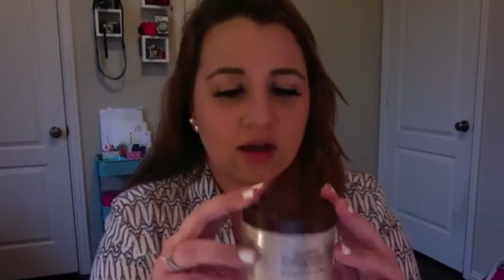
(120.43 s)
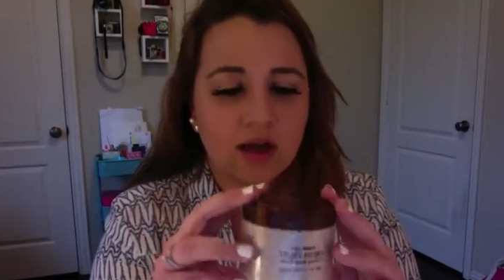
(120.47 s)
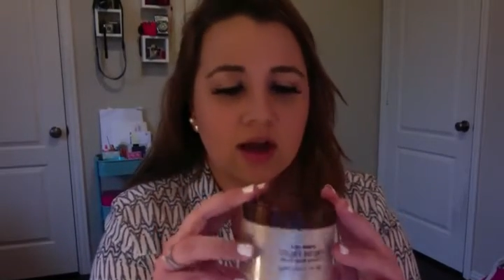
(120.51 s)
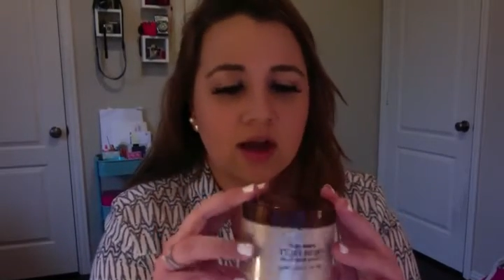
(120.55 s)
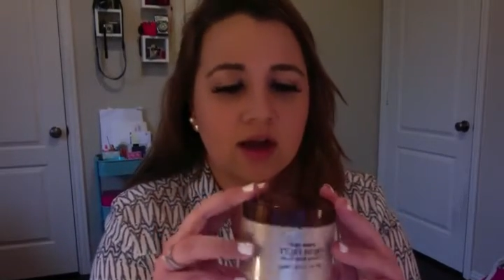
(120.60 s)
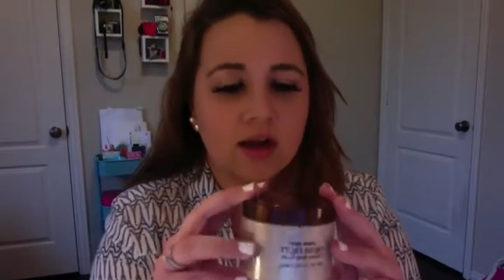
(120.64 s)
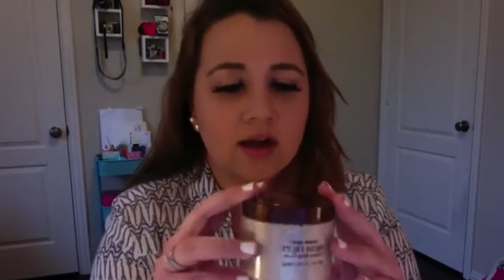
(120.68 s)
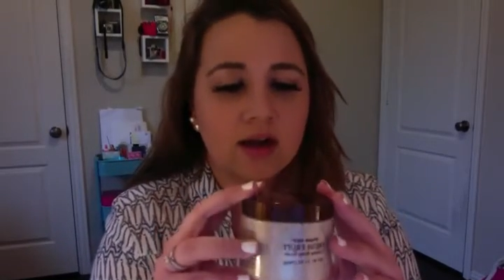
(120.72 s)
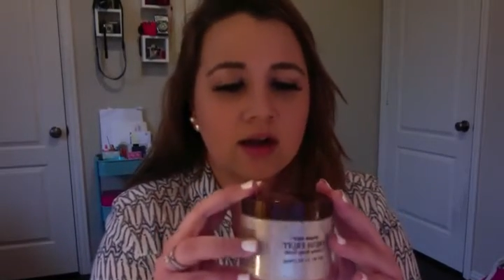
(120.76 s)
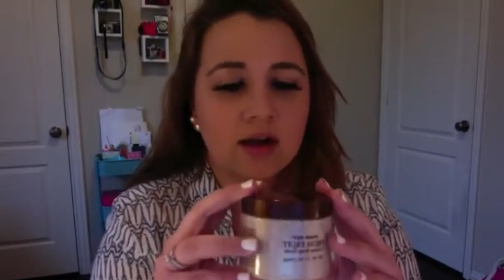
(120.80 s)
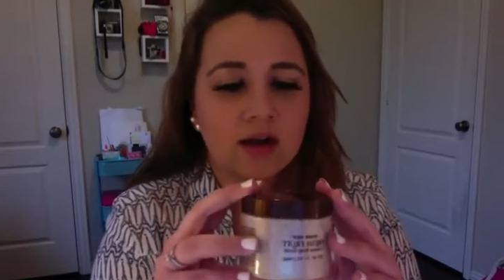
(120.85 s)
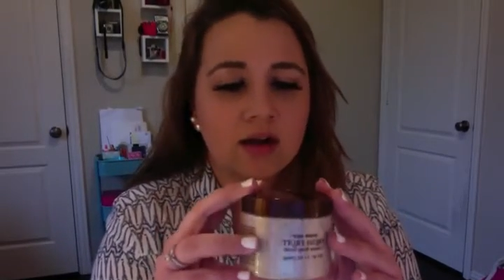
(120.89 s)

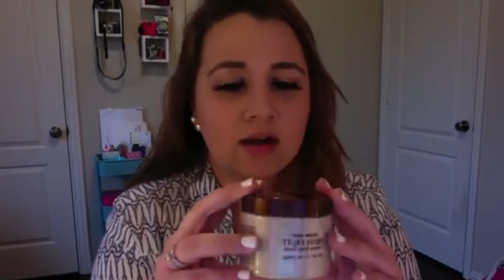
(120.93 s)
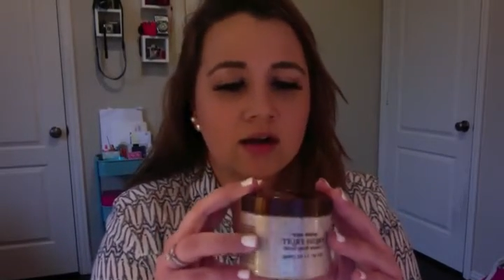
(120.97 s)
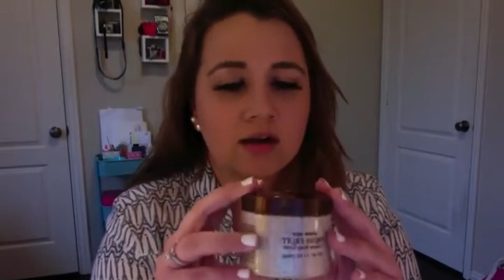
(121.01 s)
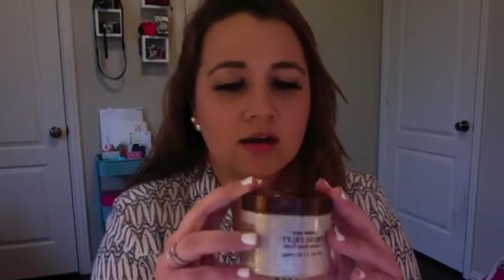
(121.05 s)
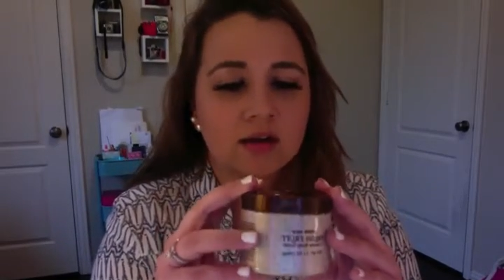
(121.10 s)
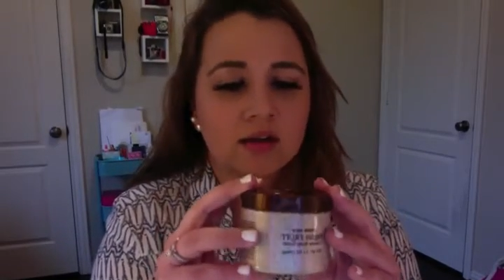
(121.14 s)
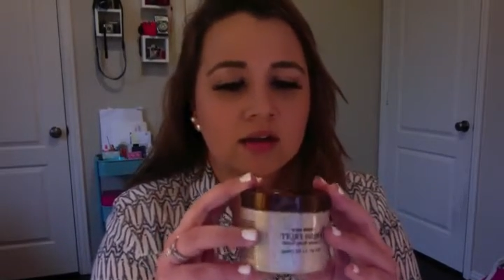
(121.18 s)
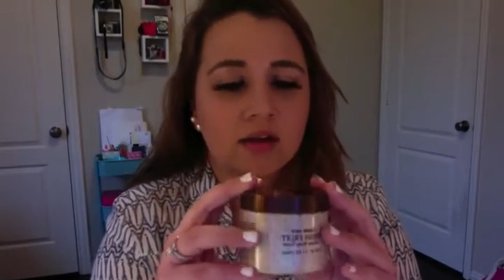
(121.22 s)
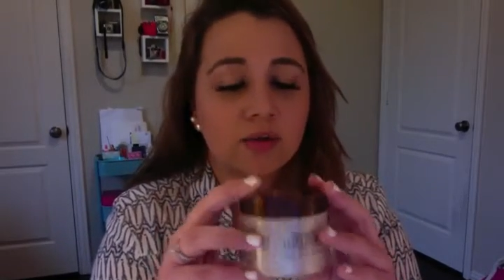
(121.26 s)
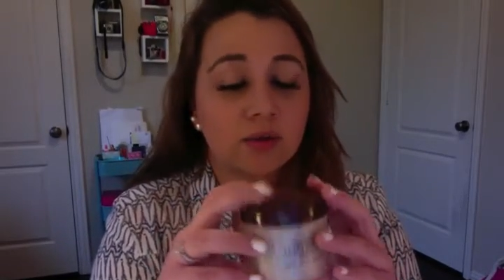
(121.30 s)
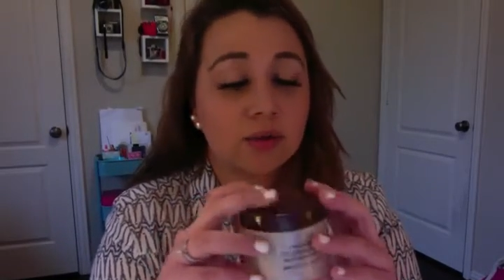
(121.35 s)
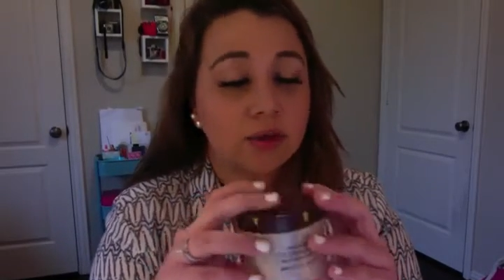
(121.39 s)

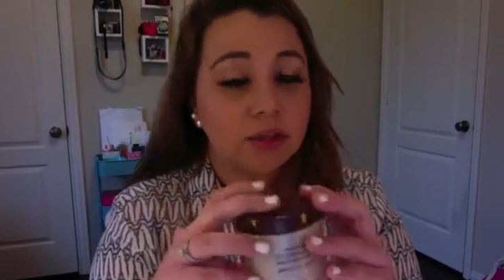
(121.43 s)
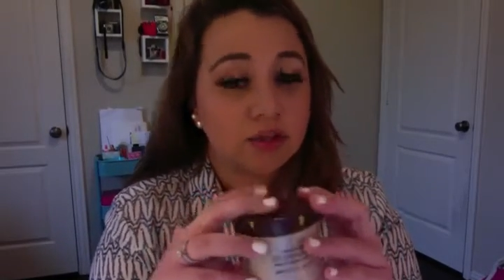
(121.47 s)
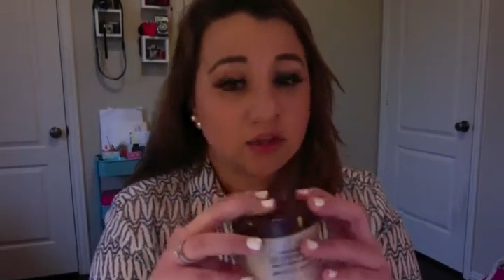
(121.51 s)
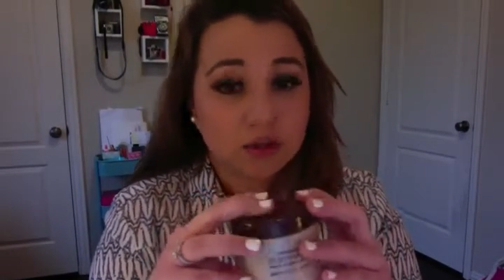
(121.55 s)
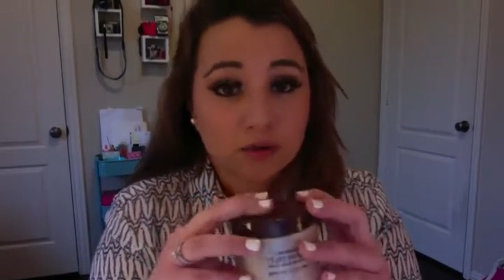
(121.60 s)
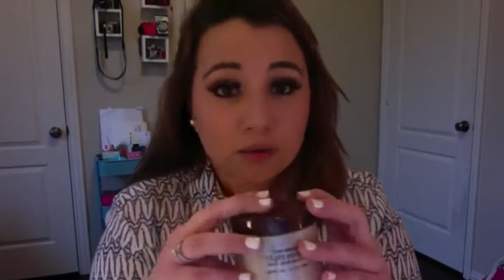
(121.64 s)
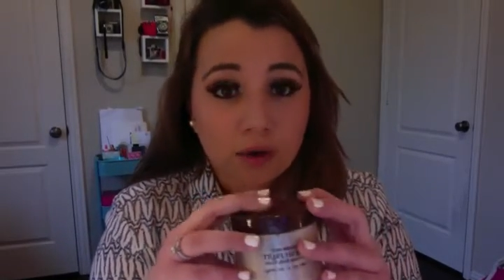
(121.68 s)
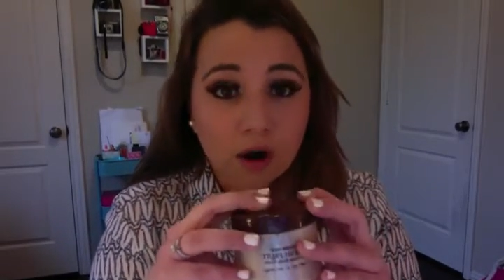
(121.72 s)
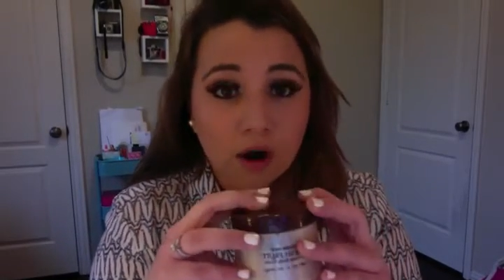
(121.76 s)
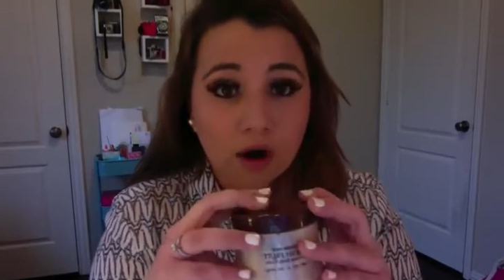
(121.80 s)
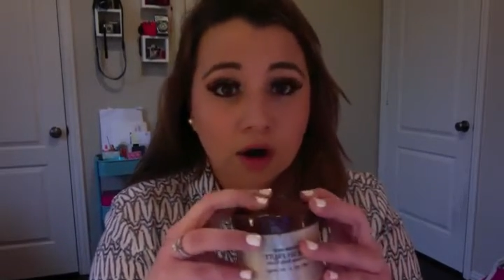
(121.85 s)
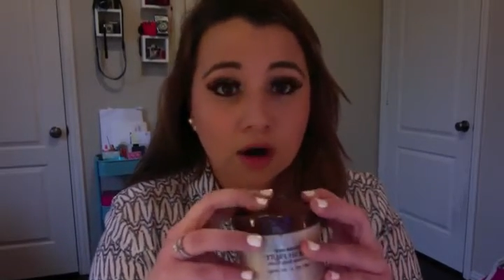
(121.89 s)
They weren't
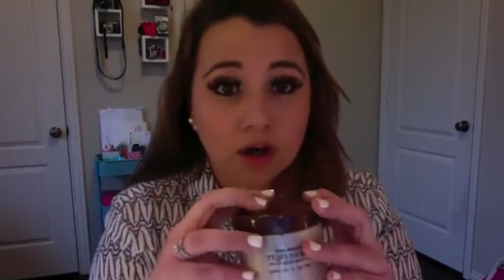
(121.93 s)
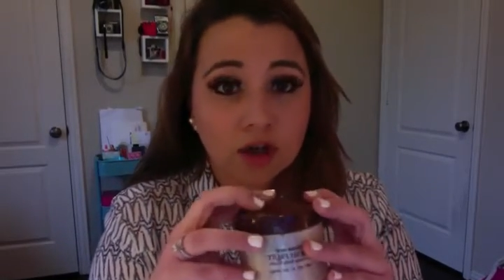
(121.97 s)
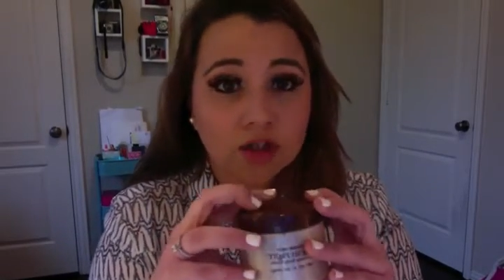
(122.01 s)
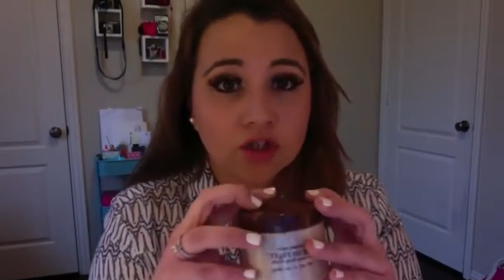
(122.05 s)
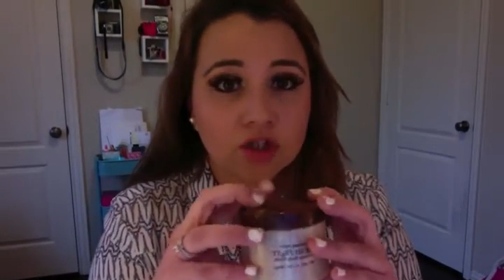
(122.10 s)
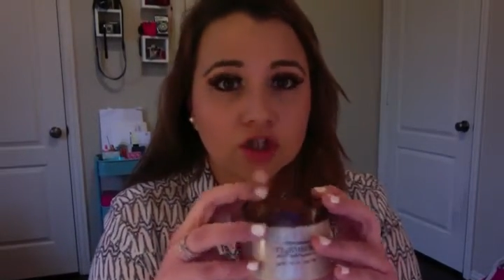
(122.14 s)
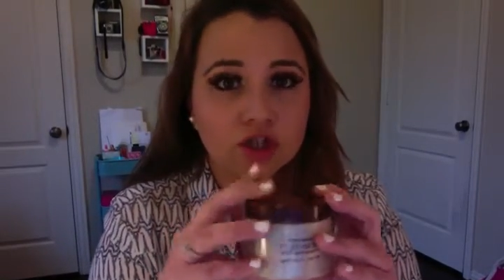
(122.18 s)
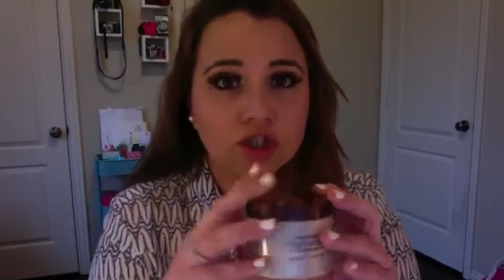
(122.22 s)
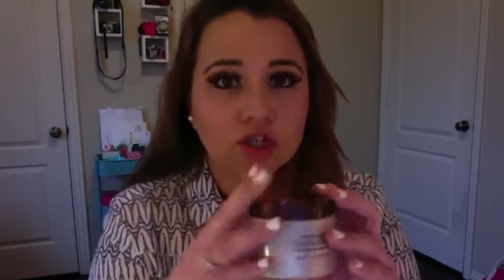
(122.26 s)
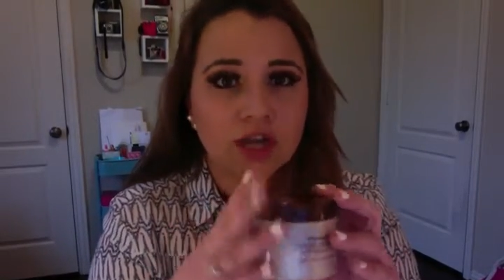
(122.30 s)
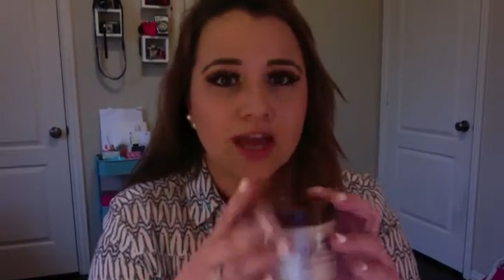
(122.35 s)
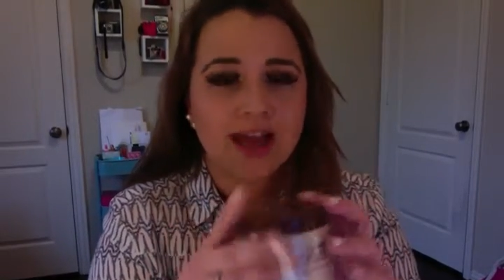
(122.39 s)
too
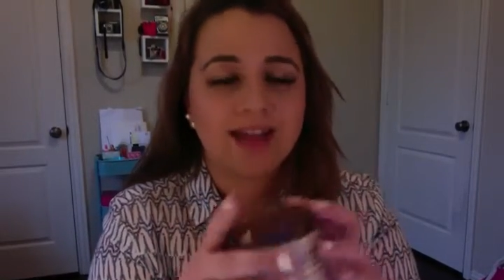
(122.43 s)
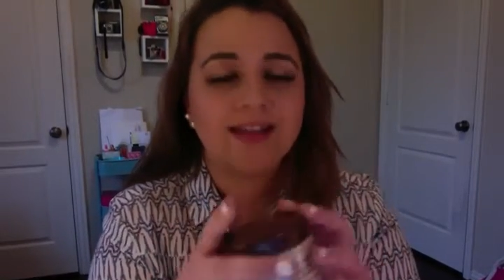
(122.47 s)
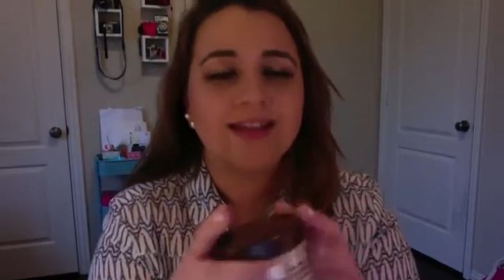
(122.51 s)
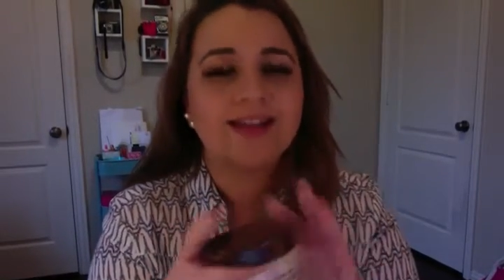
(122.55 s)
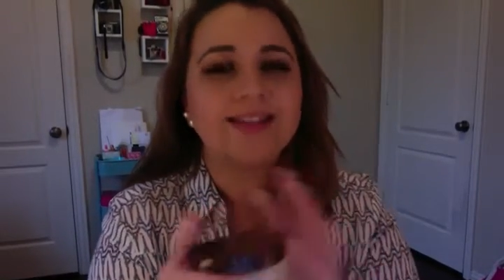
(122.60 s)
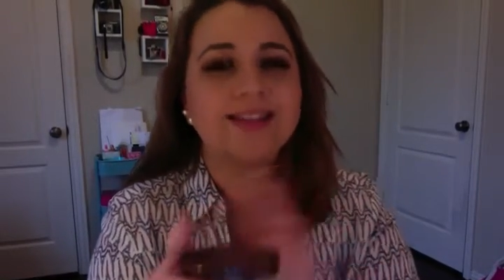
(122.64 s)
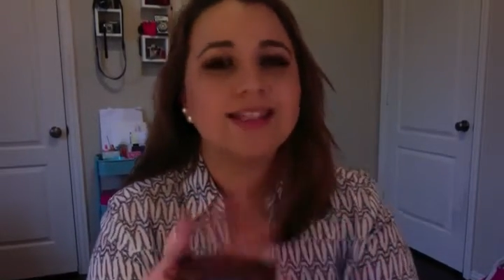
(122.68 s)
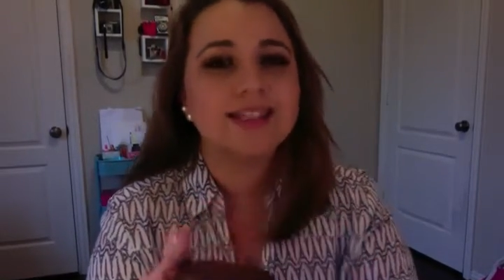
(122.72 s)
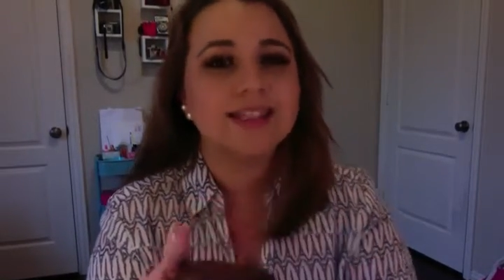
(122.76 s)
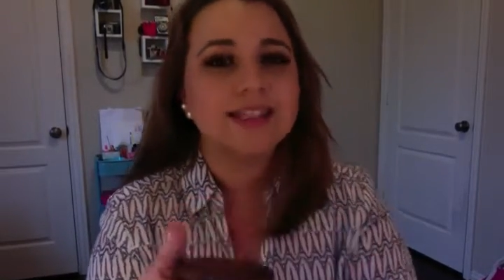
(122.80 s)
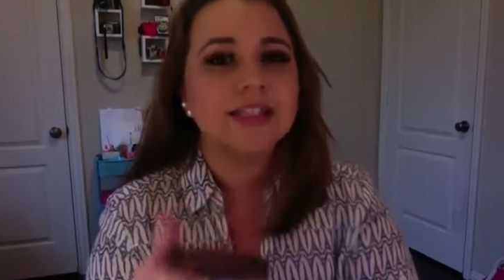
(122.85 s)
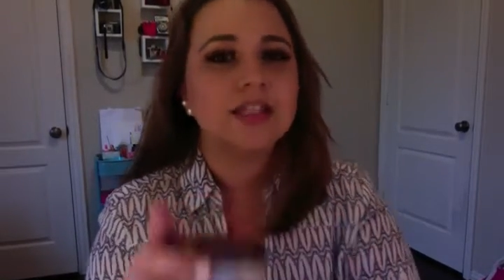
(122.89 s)
harsh and they
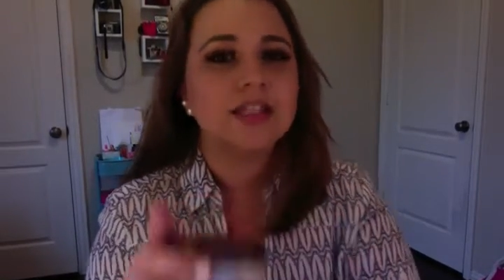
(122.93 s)
didn't